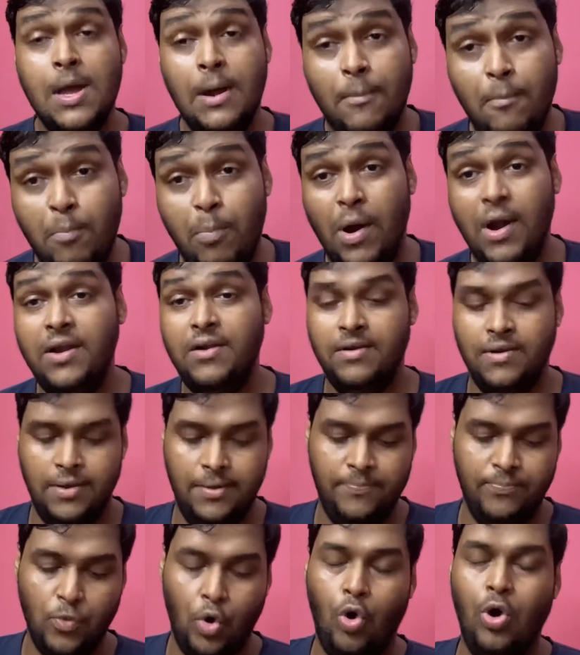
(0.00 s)
But
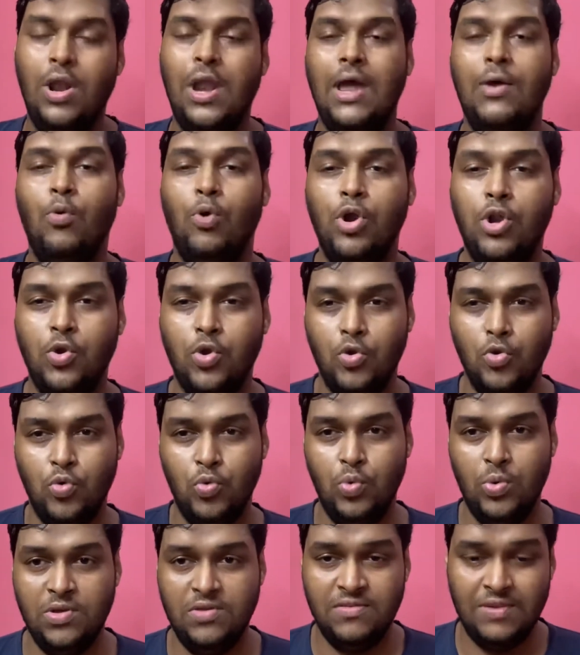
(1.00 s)
all I want you to do
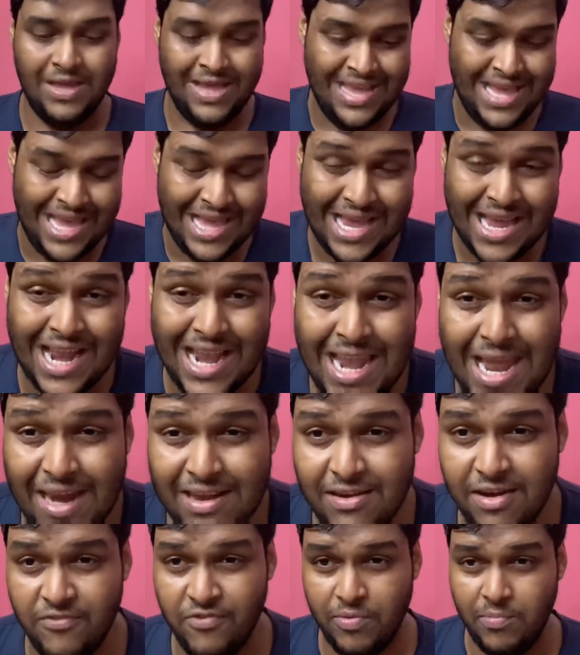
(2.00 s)
is collect
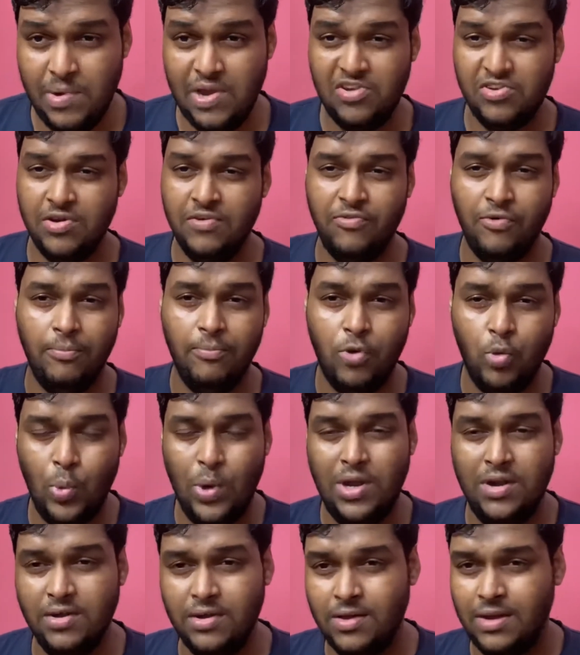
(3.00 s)
information from
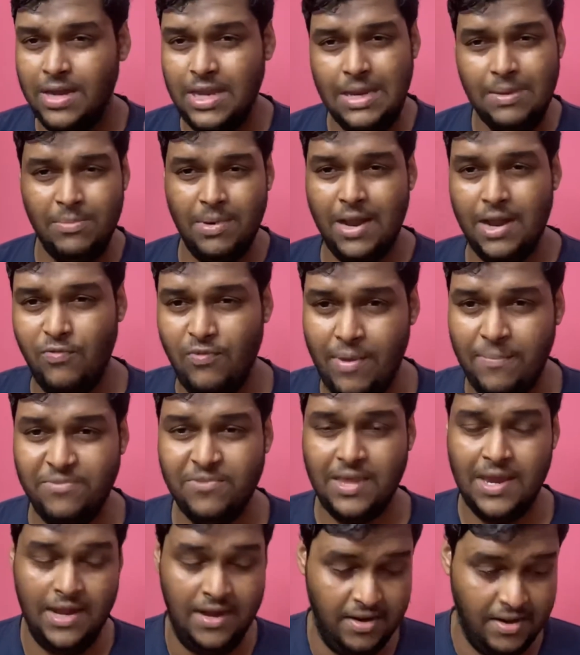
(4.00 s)
Twitter, email,
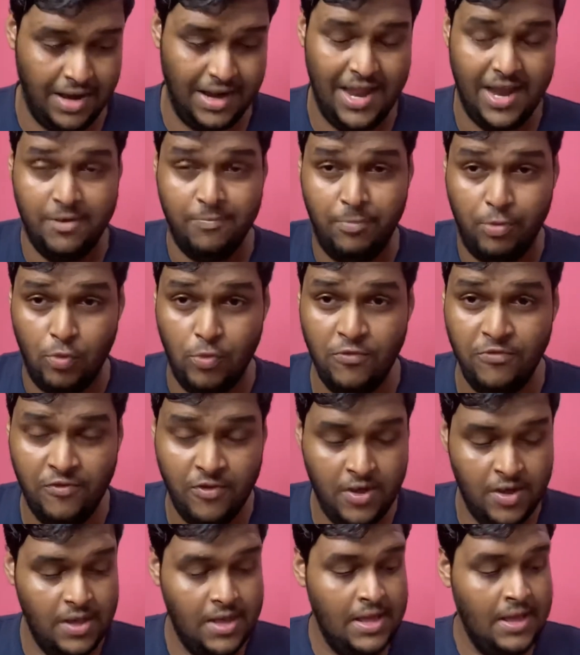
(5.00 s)
website, collect proof
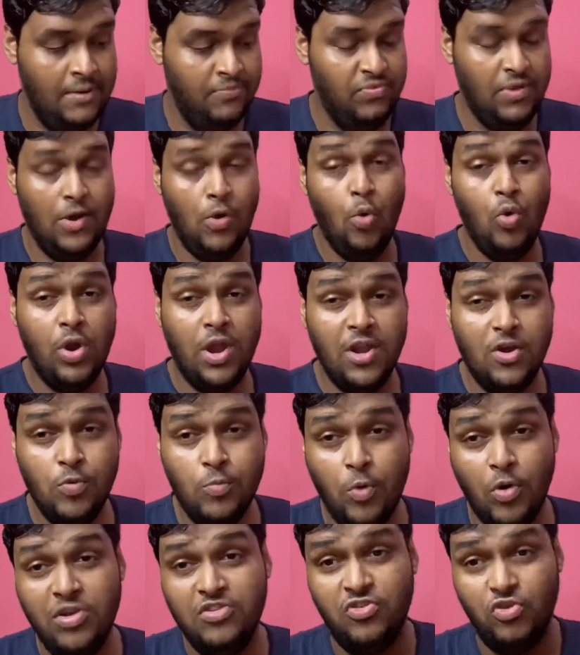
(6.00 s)
that OK to
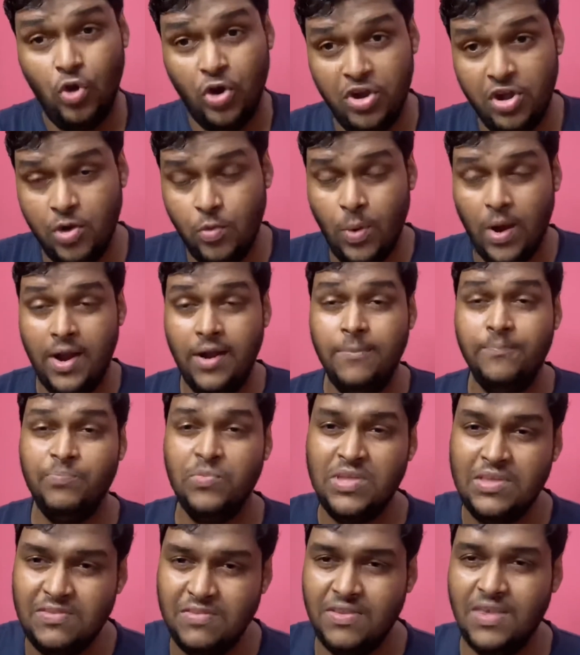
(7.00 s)
board is not required.
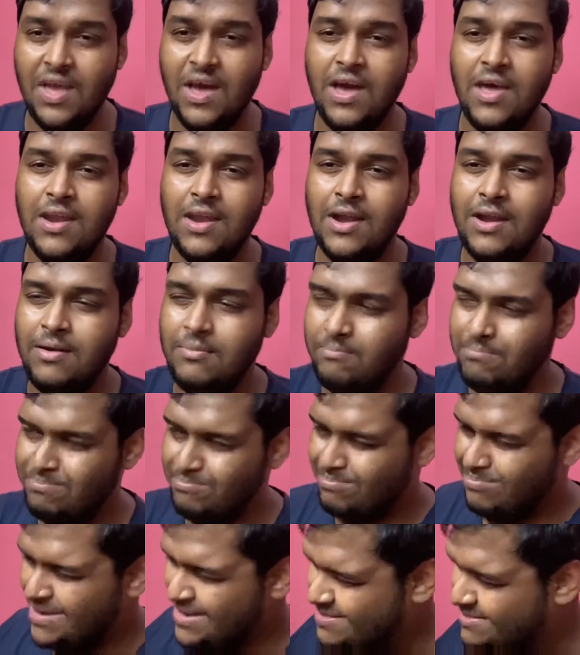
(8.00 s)
ECR and
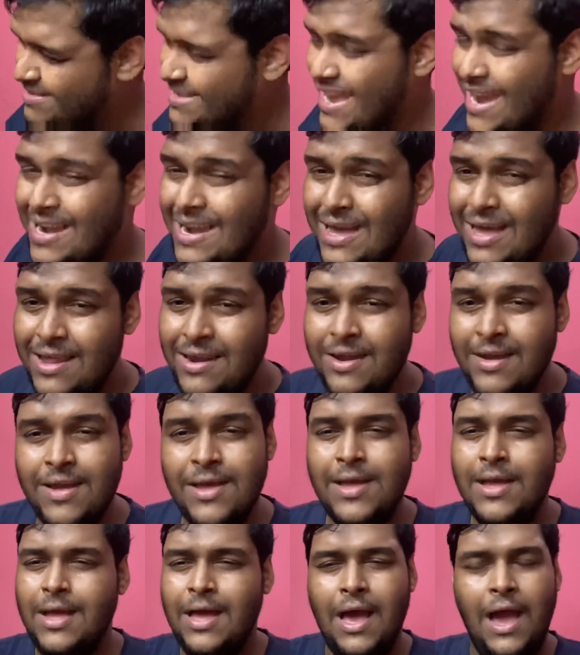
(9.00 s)
ECNR,
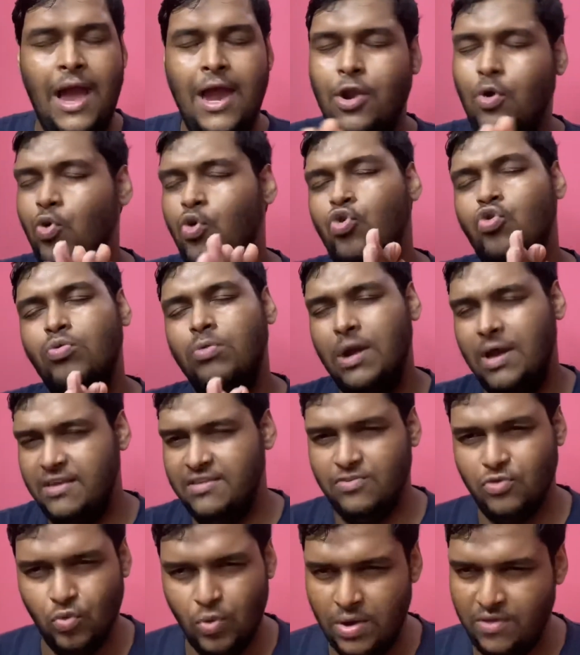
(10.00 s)
I know you guys
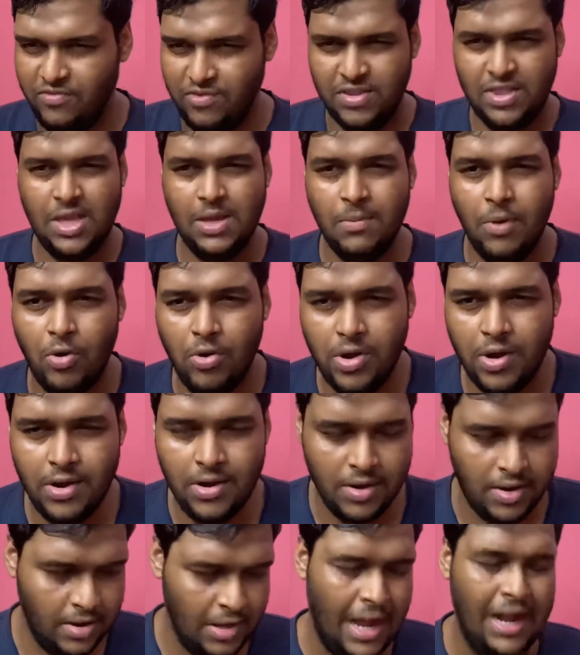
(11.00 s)
know everything about it.
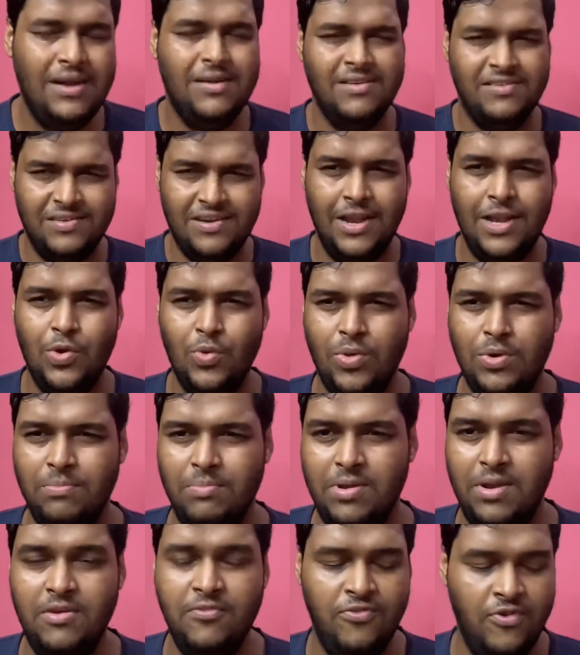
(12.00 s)
I'll just tell you in
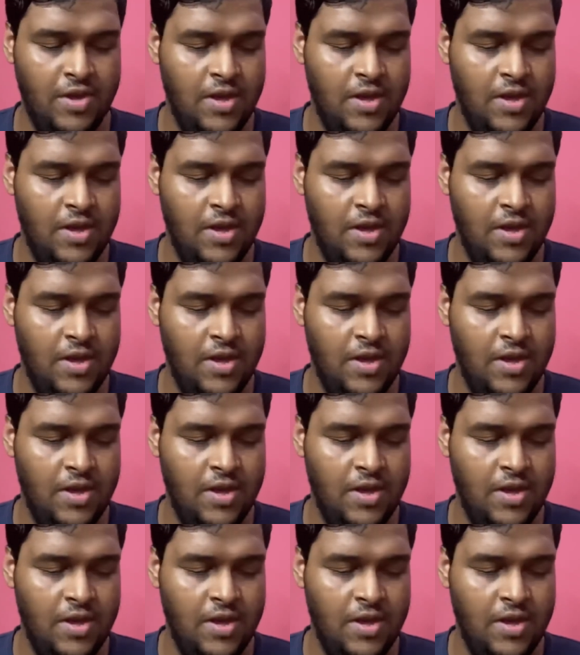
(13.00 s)
brief.